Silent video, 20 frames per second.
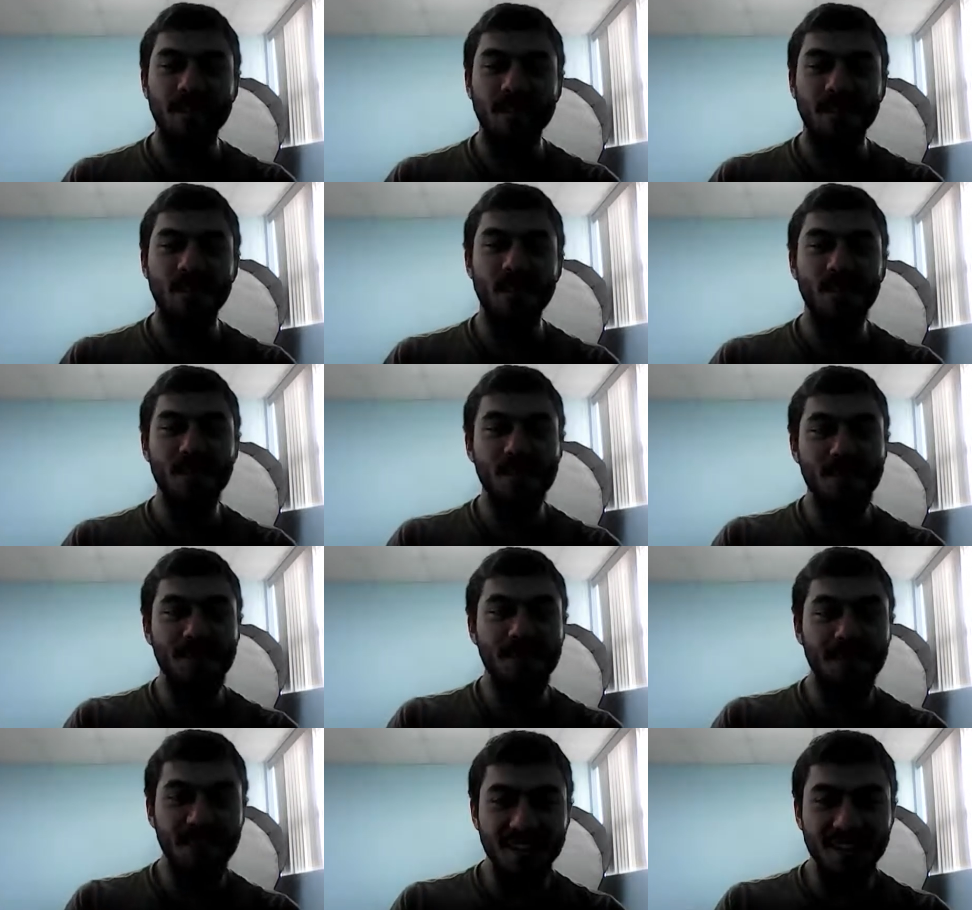Go through
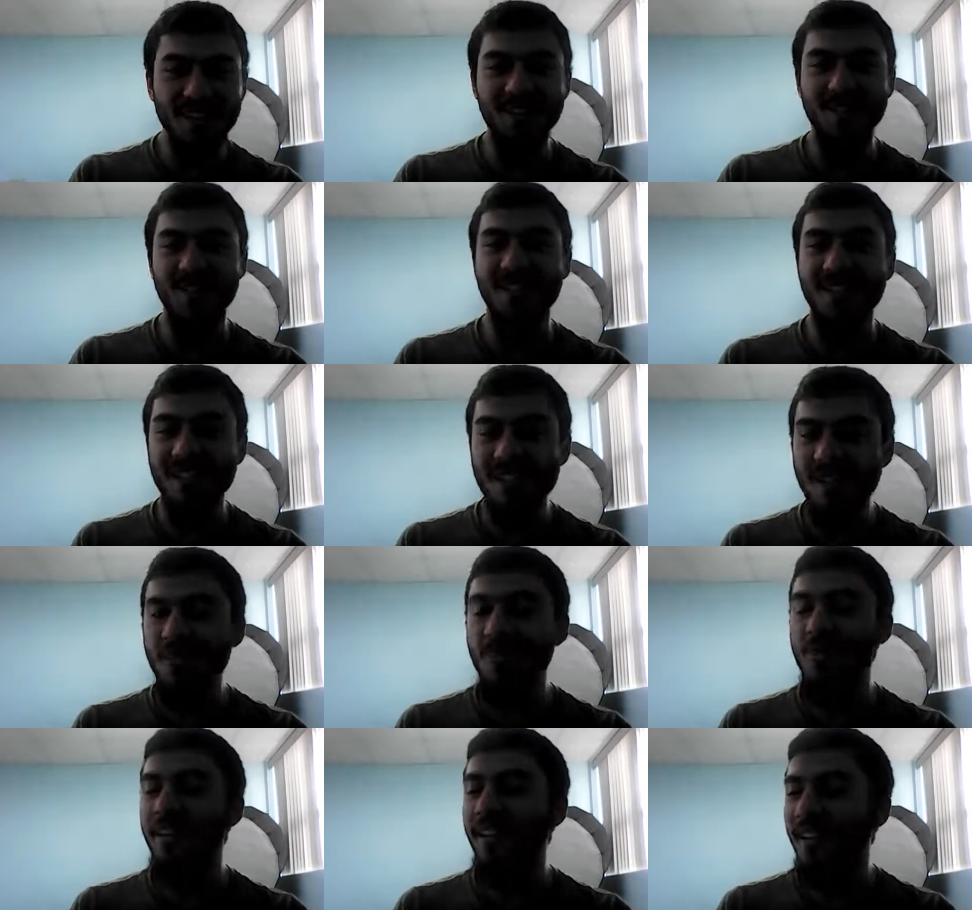the videos. See
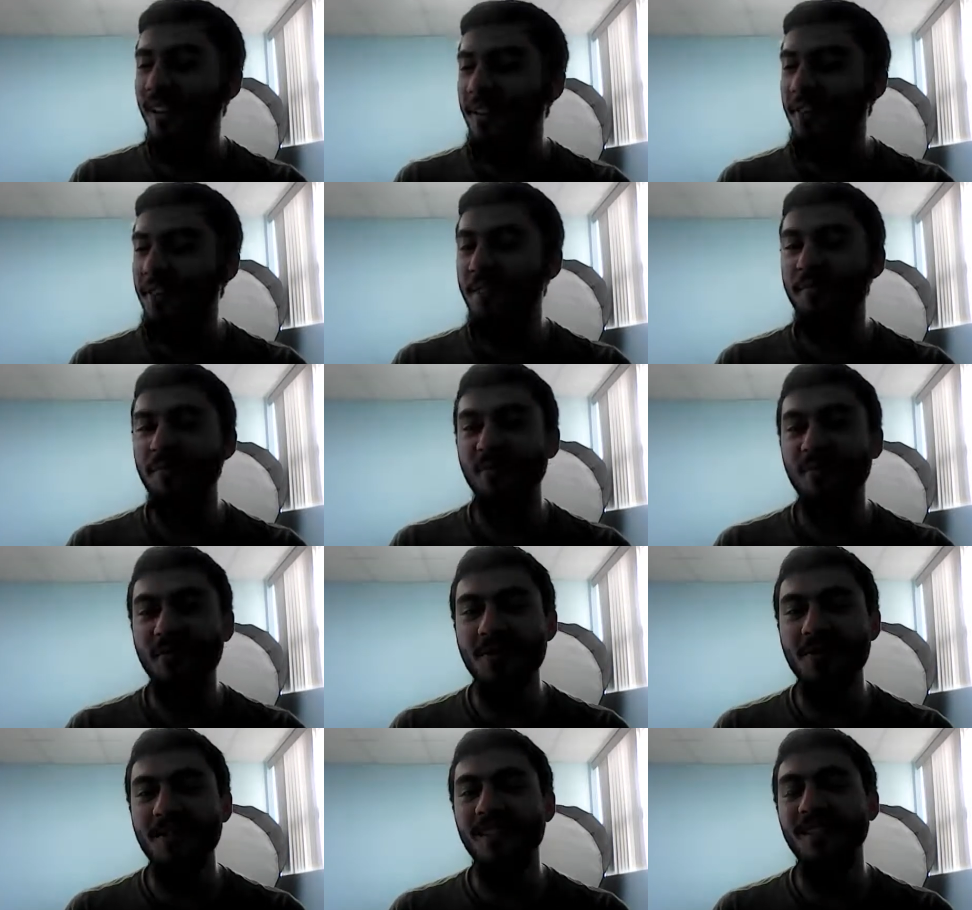who we covered
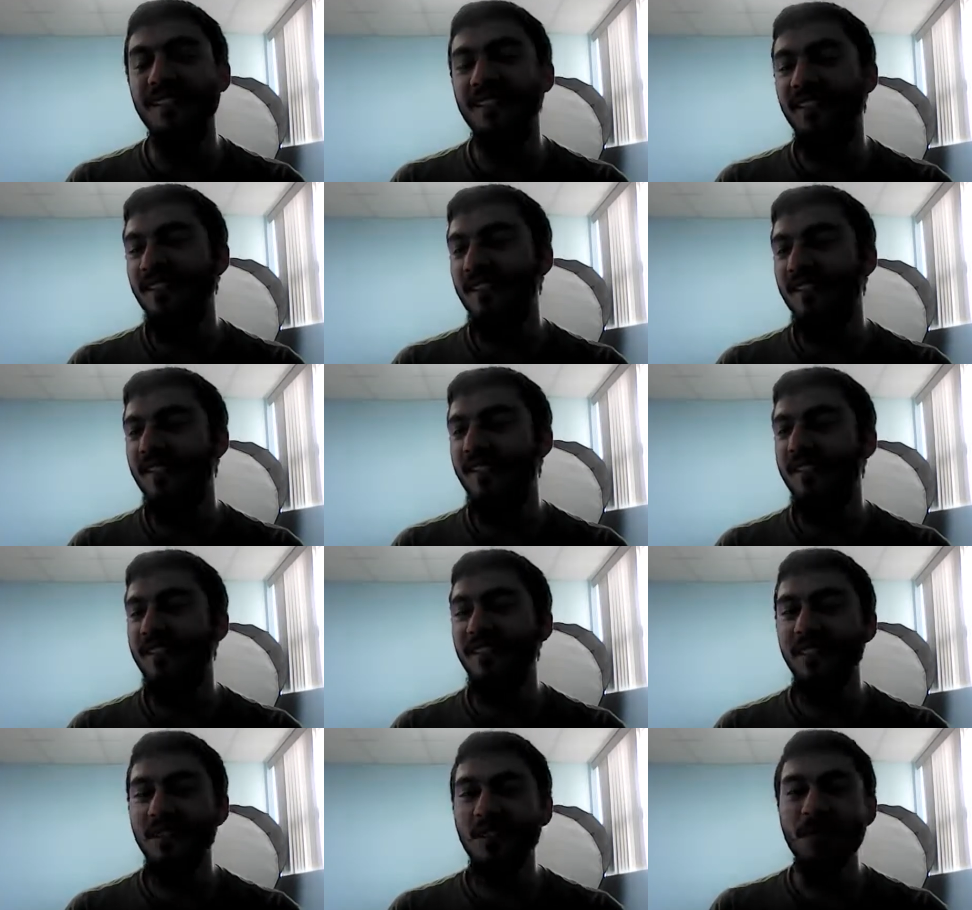before.
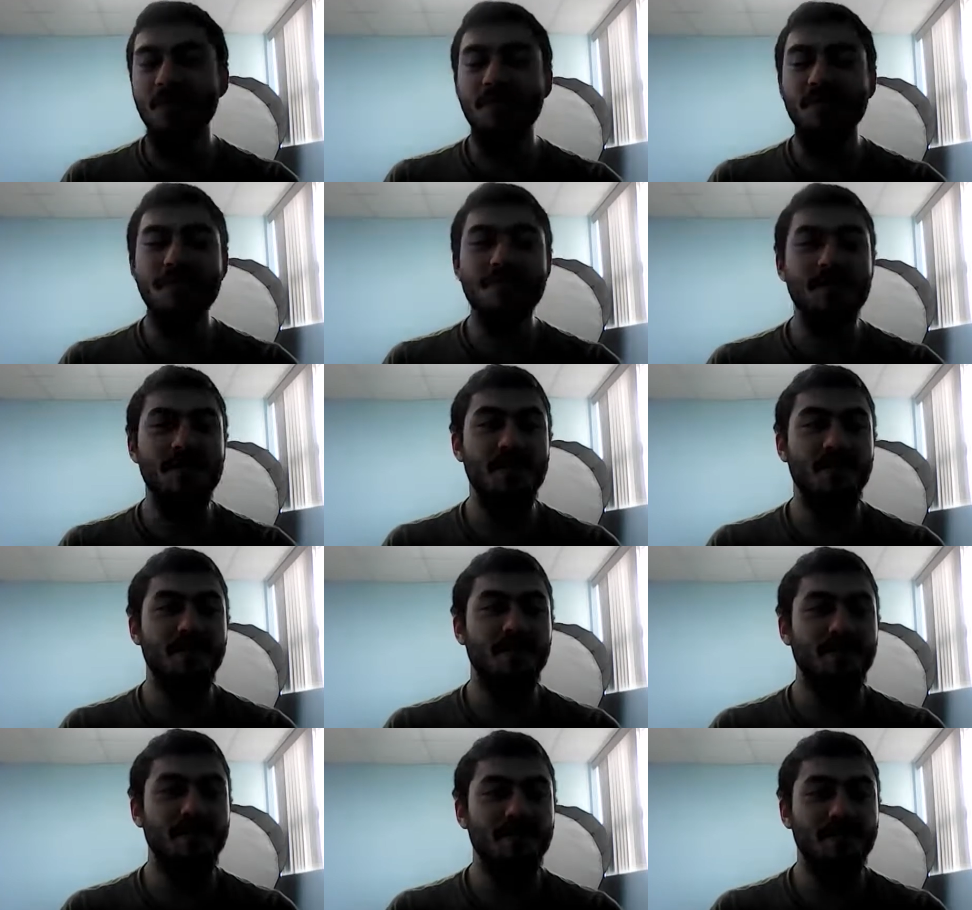Go through
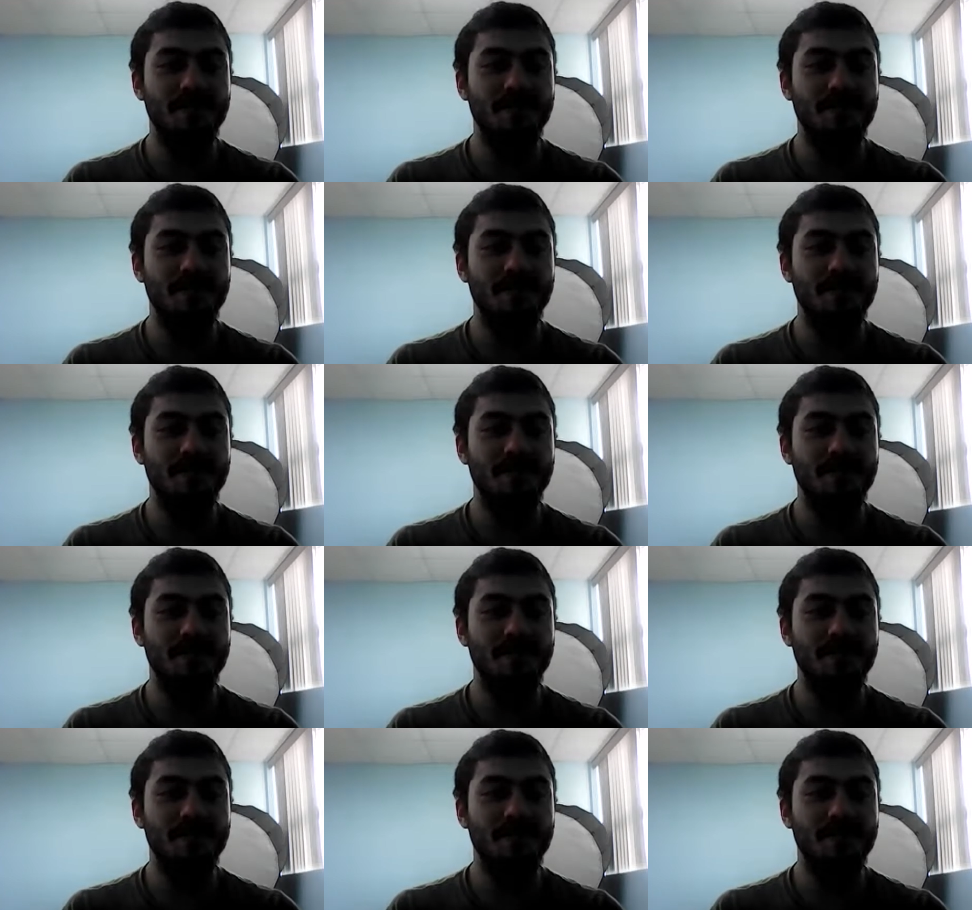them.